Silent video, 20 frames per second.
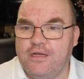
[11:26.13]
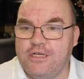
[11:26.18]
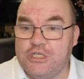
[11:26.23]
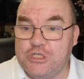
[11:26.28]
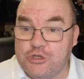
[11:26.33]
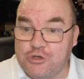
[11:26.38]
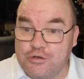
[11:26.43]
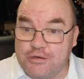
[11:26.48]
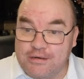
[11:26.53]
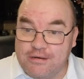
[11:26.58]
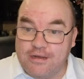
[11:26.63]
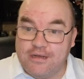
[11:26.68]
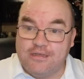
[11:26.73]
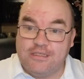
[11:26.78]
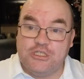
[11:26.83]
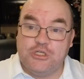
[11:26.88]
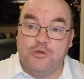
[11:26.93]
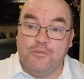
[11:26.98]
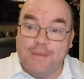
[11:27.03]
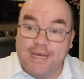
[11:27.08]

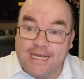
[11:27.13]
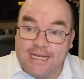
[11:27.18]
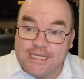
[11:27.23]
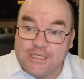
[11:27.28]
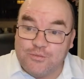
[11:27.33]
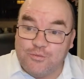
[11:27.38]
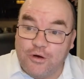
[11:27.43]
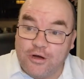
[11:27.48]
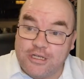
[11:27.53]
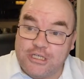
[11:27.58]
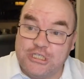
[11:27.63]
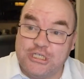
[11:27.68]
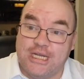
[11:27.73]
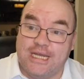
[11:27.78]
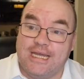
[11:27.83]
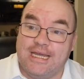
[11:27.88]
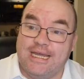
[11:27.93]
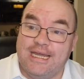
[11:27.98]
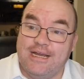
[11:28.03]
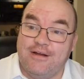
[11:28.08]
Tumin is
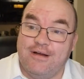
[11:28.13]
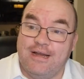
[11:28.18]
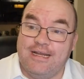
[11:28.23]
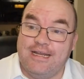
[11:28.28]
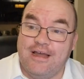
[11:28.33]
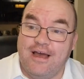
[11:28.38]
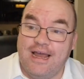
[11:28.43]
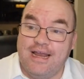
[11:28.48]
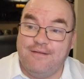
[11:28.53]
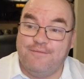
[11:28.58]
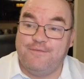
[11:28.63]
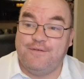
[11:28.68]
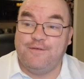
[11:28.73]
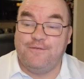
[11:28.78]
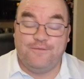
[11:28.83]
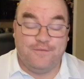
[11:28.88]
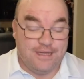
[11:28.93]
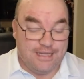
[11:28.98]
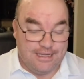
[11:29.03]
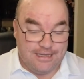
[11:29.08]
watching here at
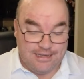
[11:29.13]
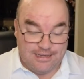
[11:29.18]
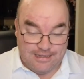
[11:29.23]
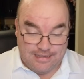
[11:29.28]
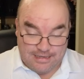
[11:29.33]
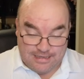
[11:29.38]
9:50.